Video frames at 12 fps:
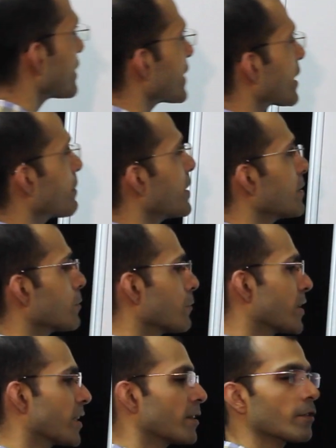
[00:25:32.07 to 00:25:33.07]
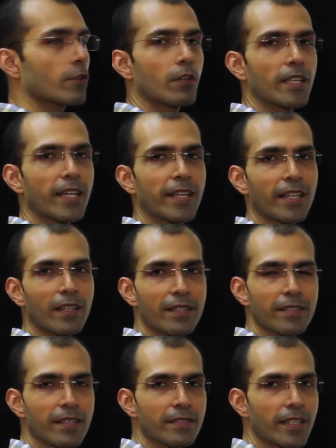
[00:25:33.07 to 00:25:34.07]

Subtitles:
segment, so we can draw directly 6